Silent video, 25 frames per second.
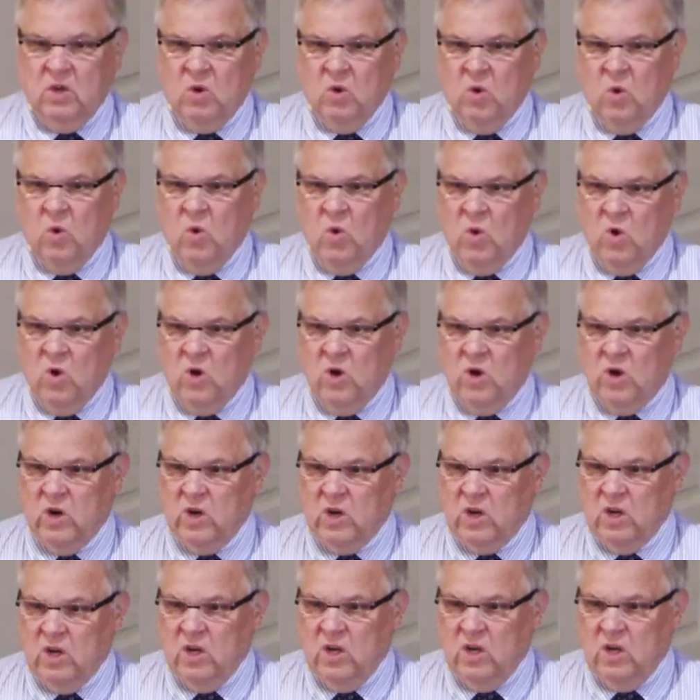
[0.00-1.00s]

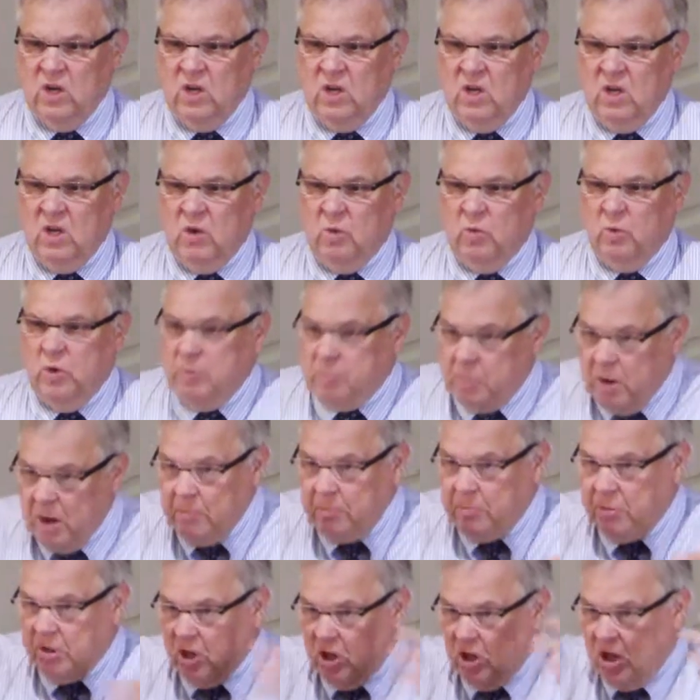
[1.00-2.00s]
or we
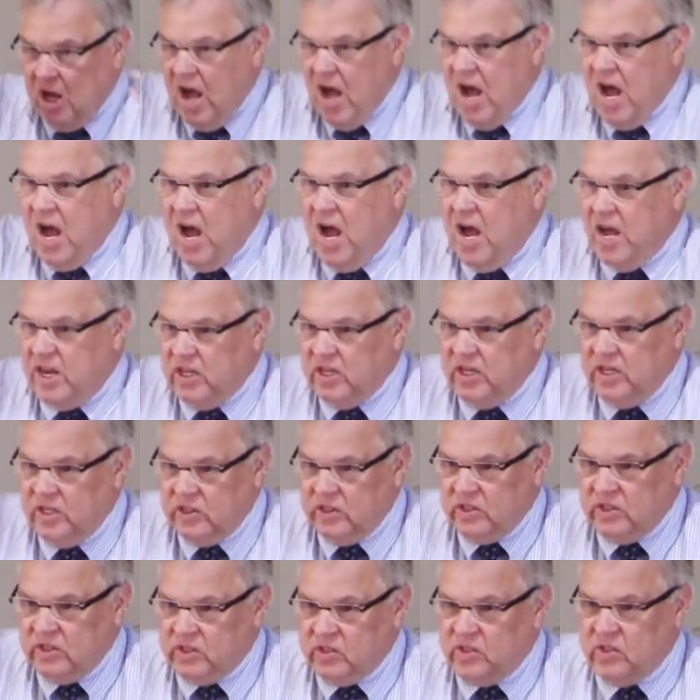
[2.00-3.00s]
pump a lot
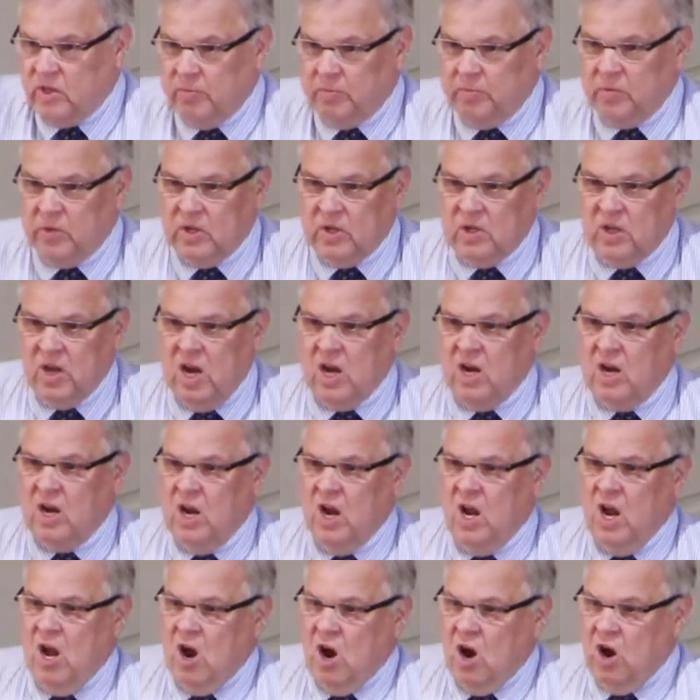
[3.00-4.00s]
into something like
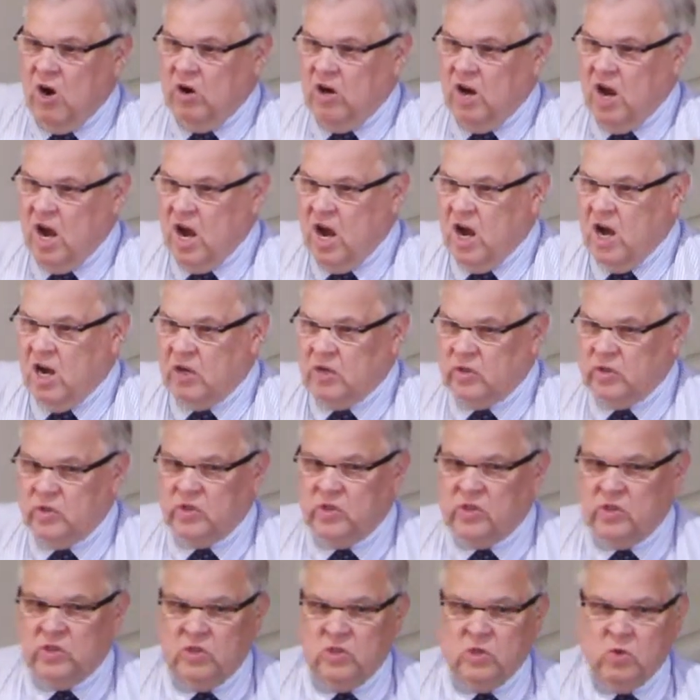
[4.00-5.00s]
our
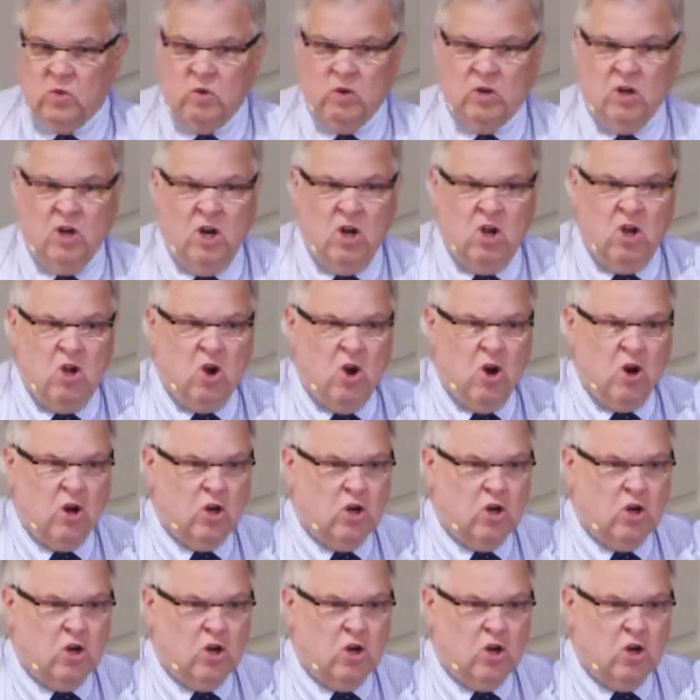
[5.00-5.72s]
houses or our